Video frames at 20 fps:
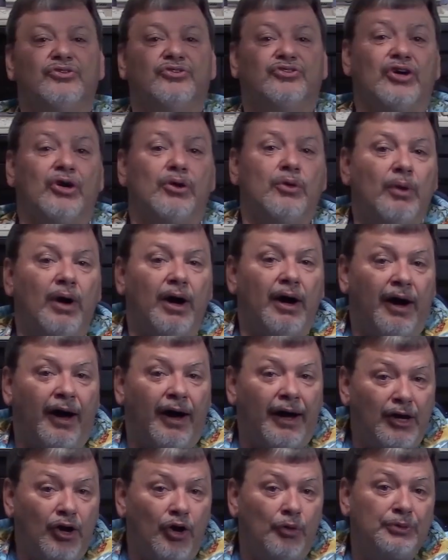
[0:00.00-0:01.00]
So
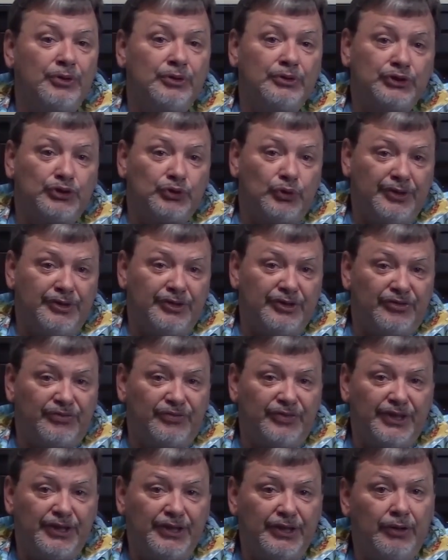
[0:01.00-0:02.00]
I hope you enjoyed this
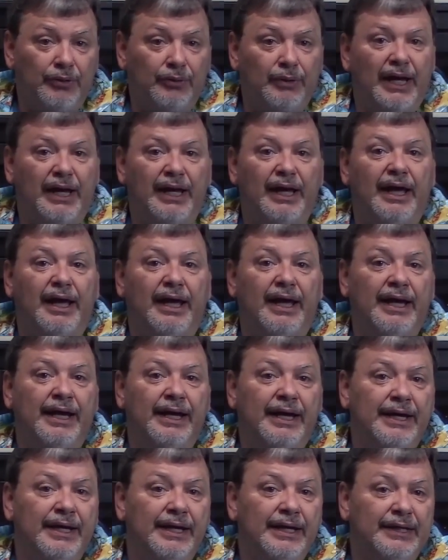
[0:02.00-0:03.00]
video,
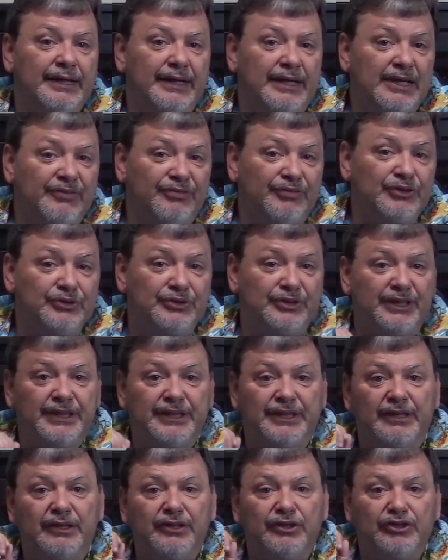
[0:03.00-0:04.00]
and if you
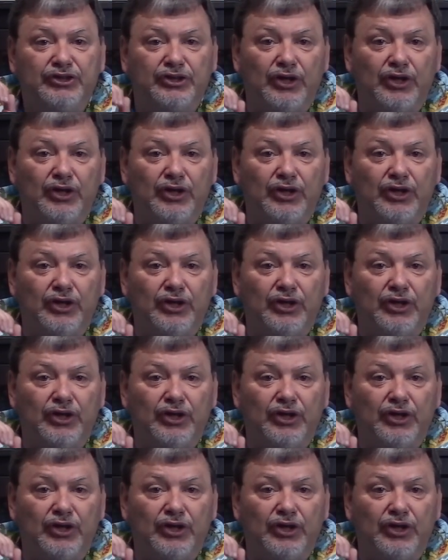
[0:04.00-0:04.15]
did,